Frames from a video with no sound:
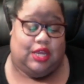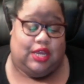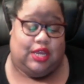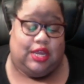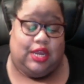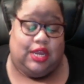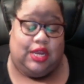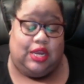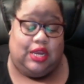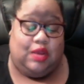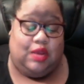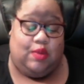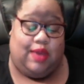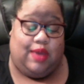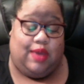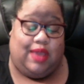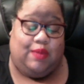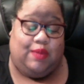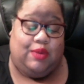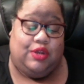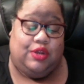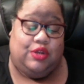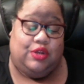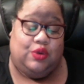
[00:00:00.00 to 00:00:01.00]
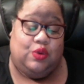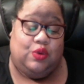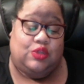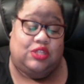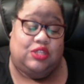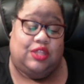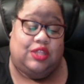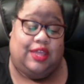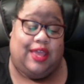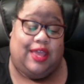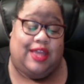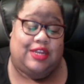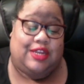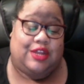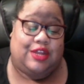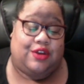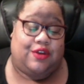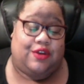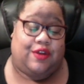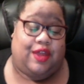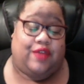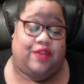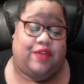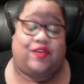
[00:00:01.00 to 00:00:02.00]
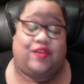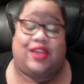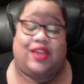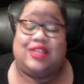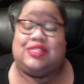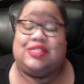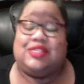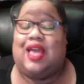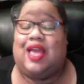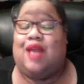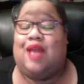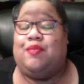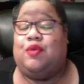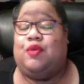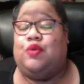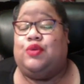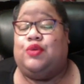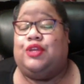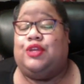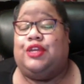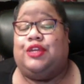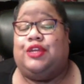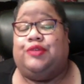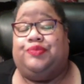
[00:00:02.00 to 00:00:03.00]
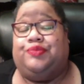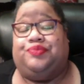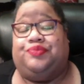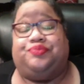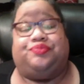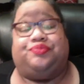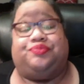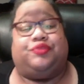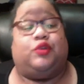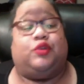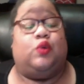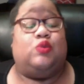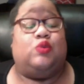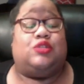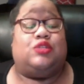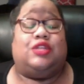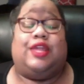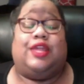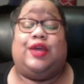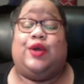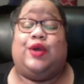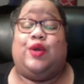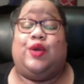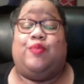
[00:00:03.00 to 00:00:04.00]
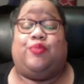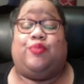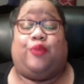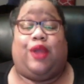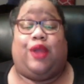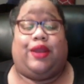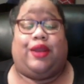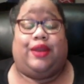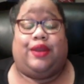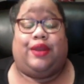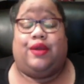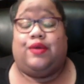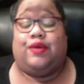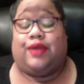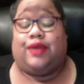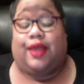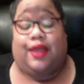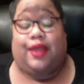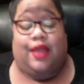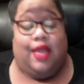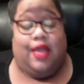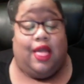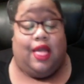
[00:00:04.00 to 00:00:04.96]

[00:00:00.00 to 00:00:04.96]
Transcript: anyway we do see at dinner day facetime monique who's still at home pregnant okay